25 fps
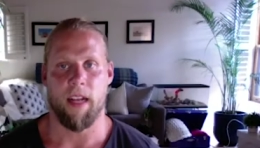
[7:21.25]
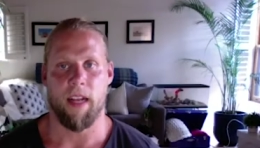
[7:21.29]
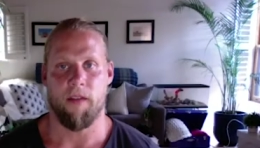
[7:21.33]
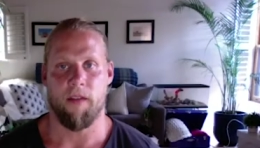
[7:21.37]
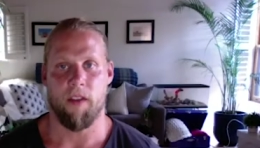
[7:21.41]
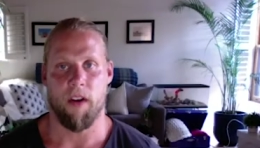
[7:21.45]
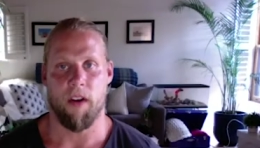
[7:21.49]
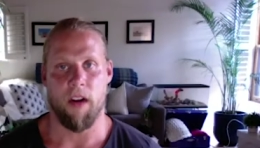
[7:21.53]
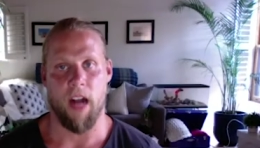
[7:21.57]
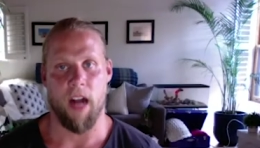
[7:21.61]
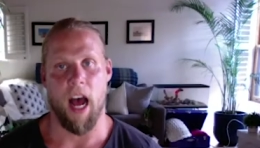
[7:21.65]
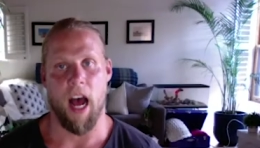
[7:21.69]

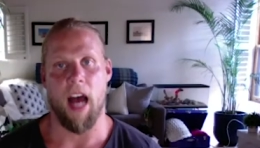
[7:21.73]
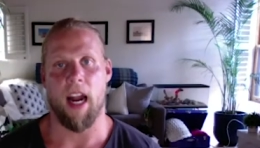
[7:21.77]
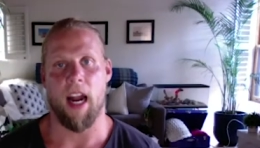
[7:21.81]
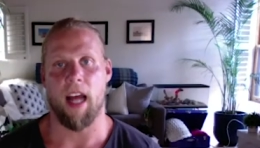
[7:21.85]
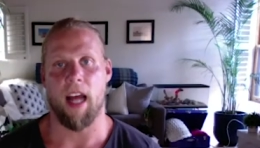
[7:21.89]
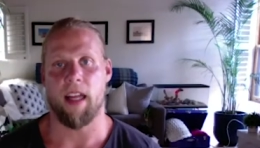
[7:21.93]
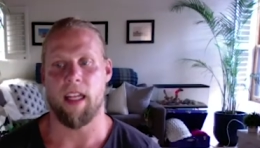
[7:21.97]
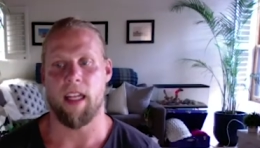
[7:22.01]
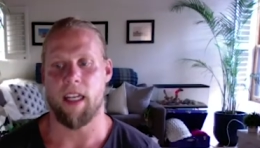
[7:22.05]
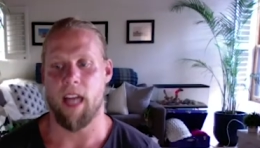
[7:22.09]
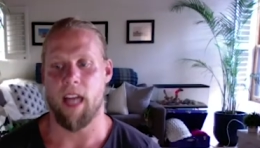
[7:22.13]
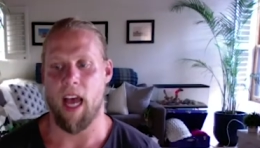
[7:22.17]
they're not
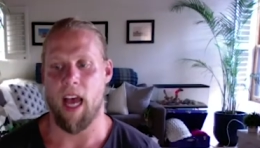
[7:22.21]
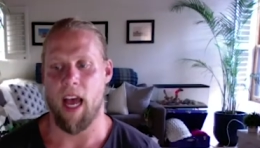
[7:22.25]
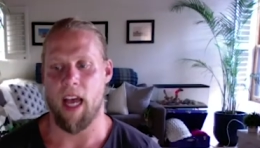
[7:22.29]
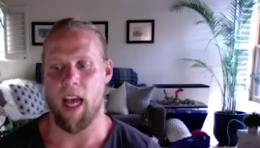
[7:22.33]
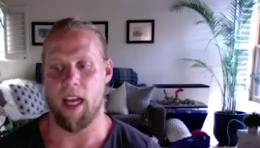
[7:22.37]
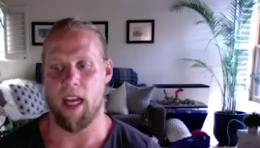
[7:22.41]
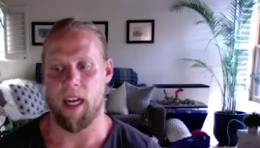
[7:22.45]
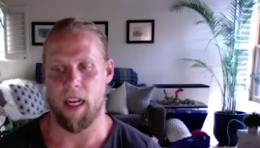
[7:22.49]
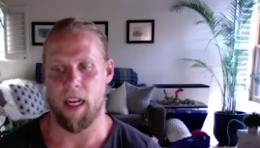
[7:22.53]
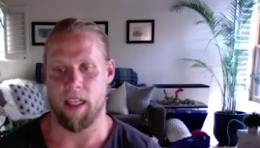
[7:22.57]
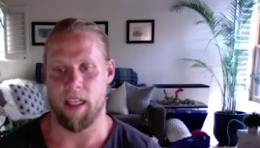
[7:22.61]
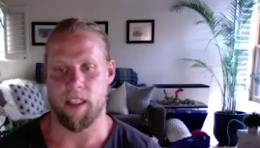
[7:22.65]
on the
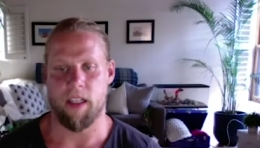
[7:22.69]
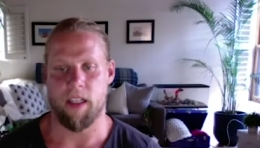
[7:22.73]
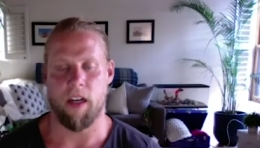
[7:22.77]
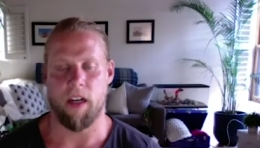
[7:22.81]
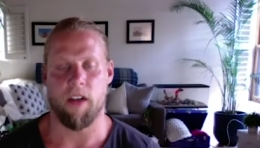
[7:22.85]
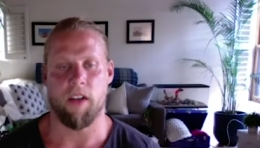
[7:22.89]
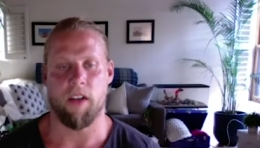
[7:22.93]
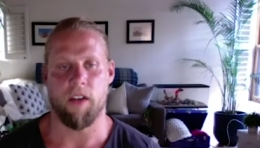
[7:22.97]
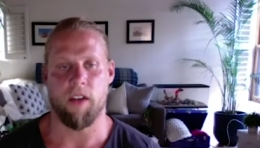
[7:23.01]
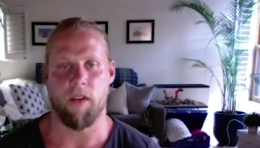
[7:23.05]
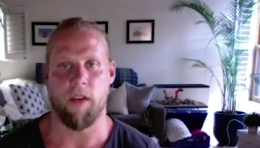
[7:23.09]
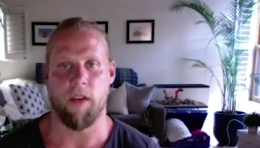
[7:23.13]
diet and I
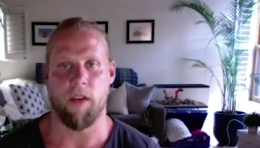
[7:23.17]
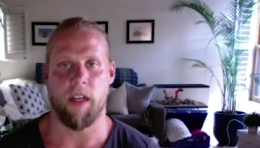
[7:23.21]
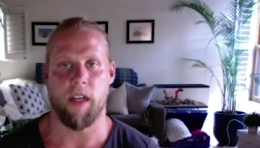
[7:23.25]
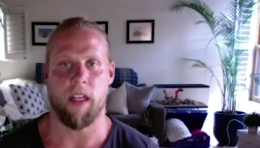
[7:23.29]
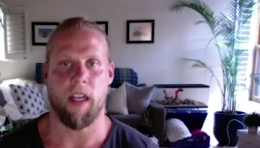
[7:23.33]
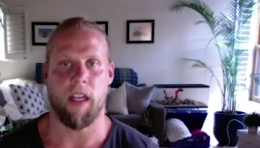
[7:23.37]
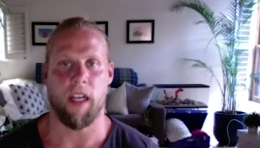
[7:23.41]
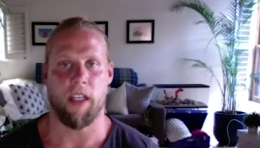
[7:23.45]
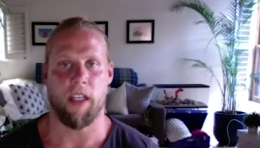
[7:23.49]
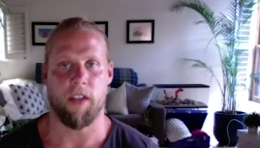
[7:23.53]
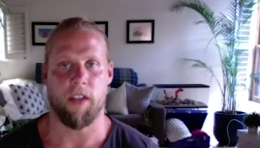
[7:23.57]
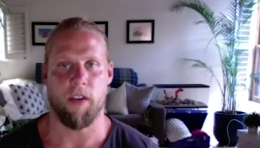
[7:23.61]
start doing
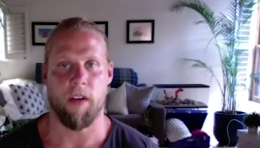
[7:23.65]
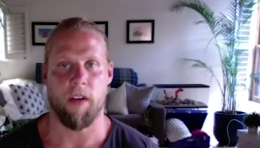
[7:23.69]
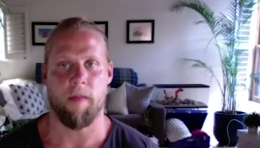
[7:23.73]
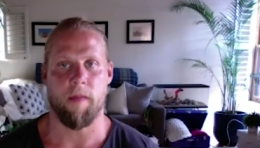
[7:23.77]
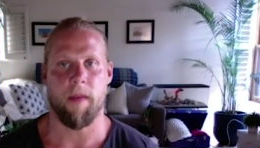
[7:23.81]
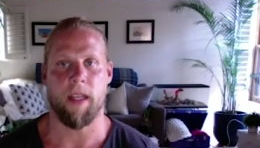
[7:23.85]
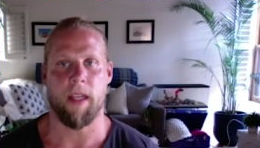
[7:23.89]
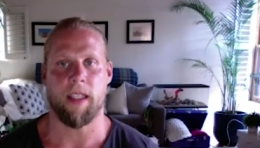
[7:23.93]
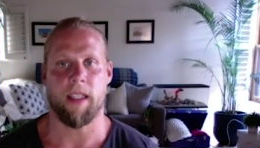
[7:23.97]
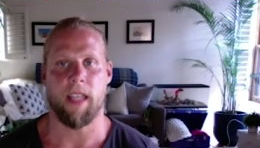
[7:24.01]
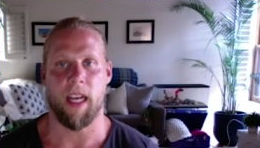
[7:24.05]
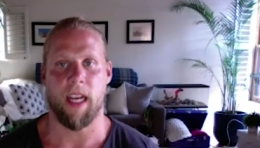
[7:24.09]
like treatments,